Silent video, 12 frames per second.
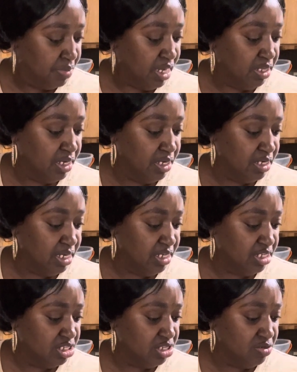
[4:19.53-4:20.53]
I think
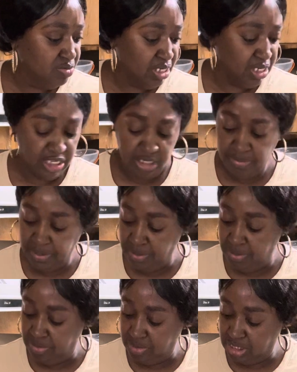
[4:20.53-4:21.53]
it's 2
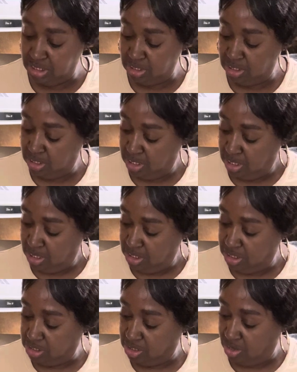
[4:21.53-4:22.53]
teaspoons.
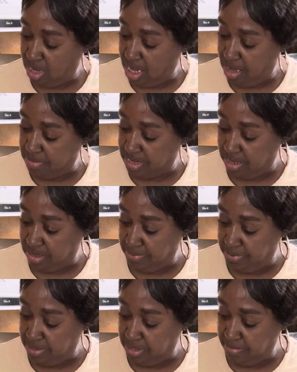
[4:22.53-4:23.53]
So I'm gonna
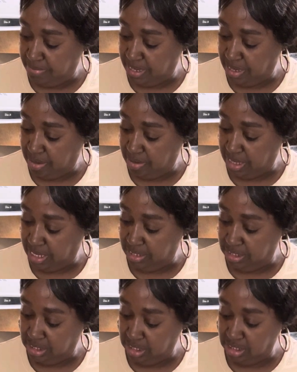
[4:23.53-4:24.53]
put about a
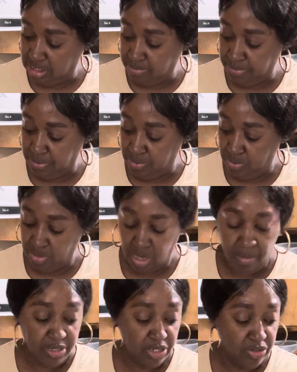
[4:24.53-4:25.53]
teaspoon.
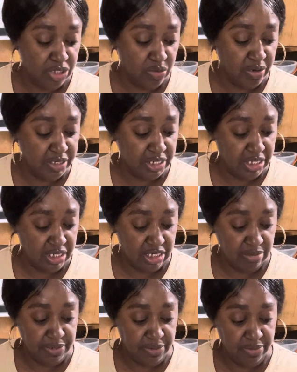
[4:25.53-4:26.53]
I'm gonna use 1
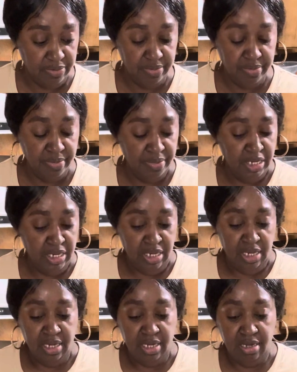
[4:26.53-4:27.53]
teaspoon
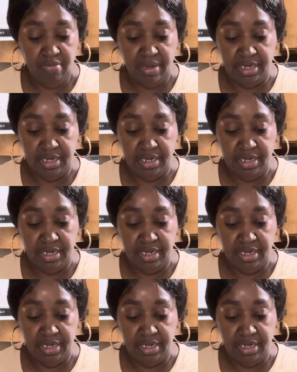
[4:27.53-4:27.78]
in my